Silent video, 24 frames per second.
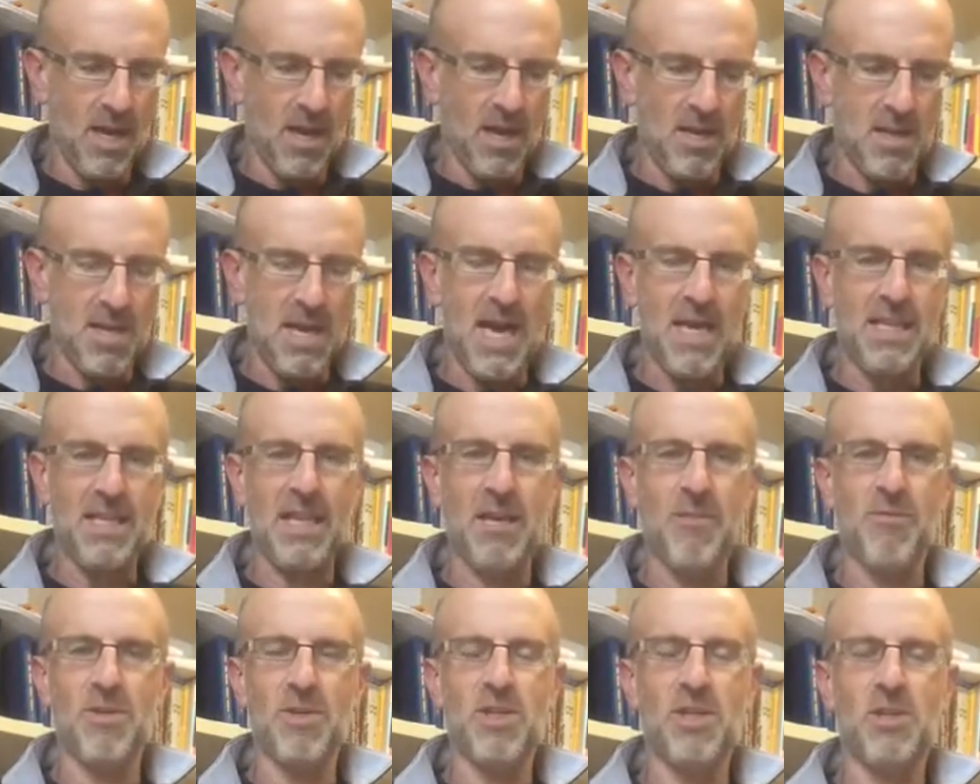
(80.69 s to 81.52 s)
that
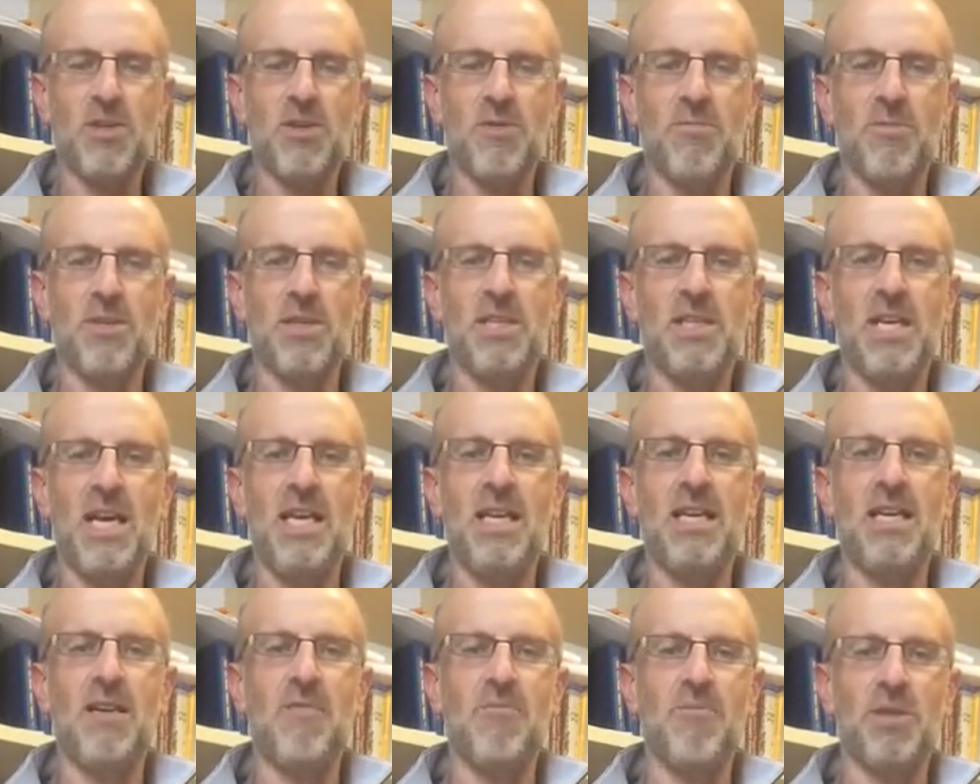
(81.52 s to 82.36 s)
they
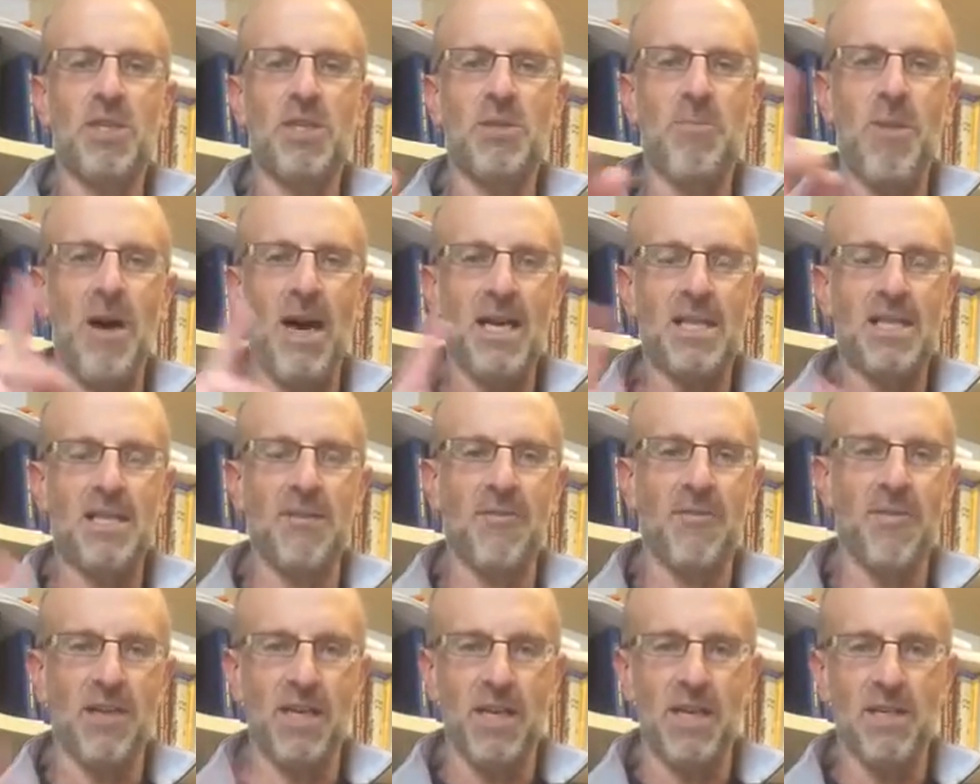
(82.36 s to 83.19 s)
recited it
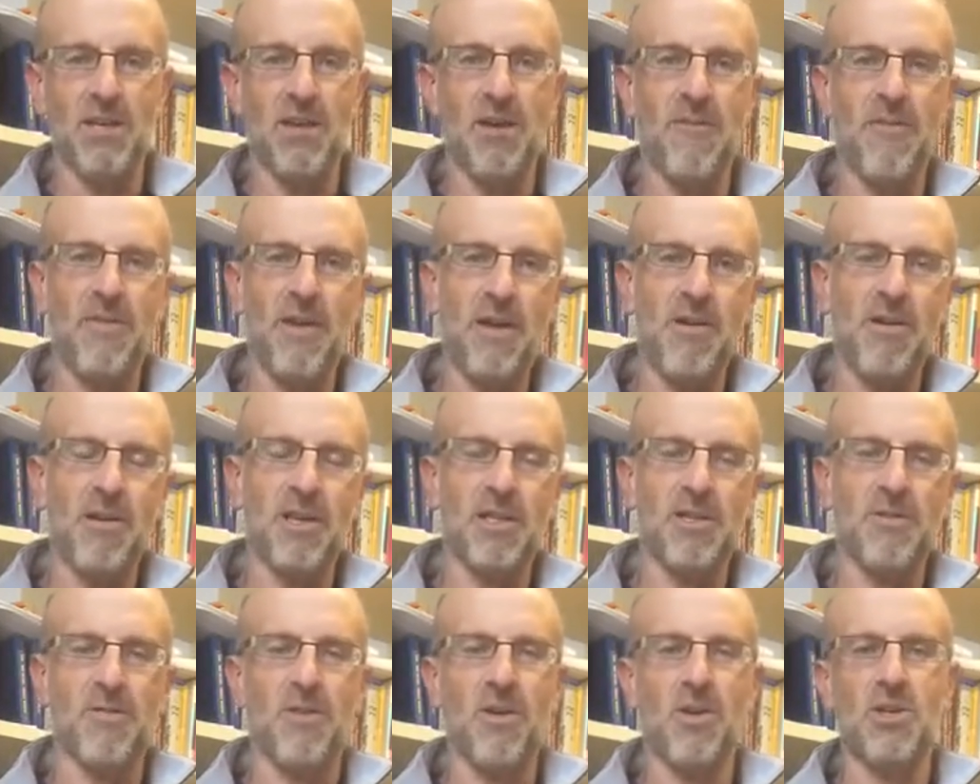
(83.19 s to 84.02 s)
responsively, and there are
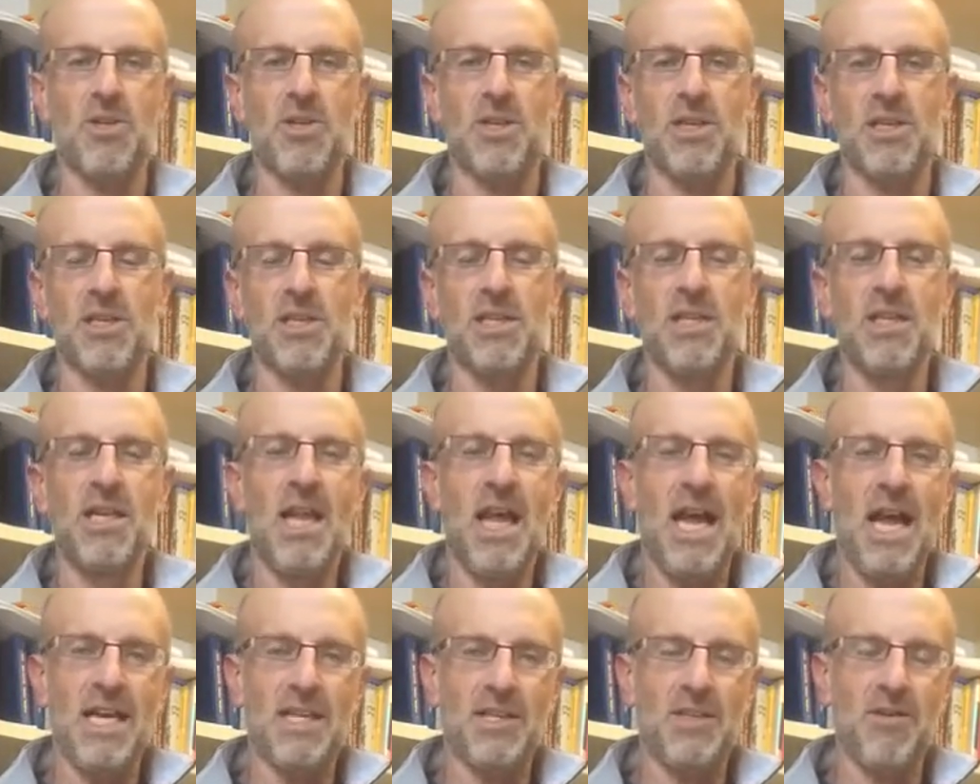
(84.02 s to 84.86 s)
various versions
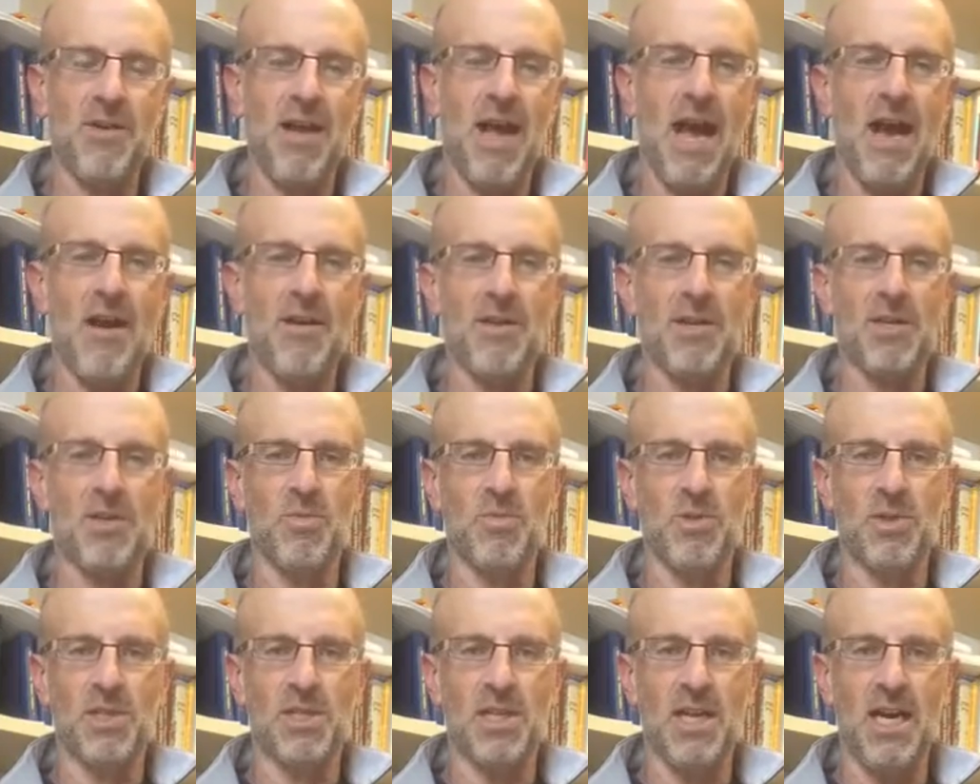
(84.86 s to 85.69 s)
as to how this
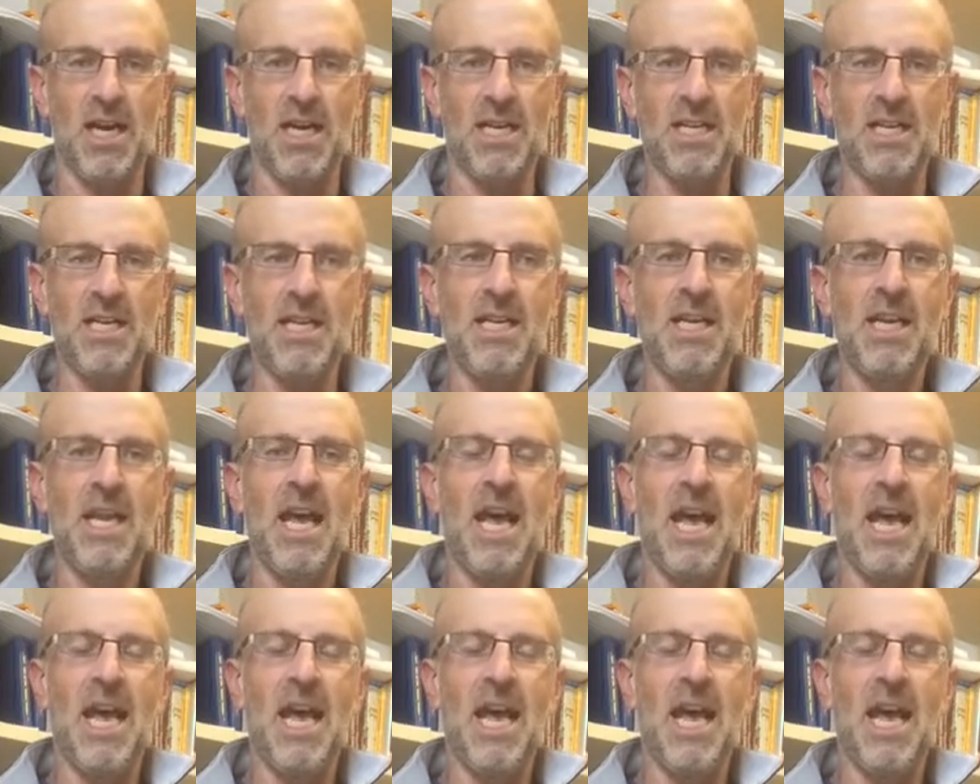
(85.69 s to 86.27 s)
was done,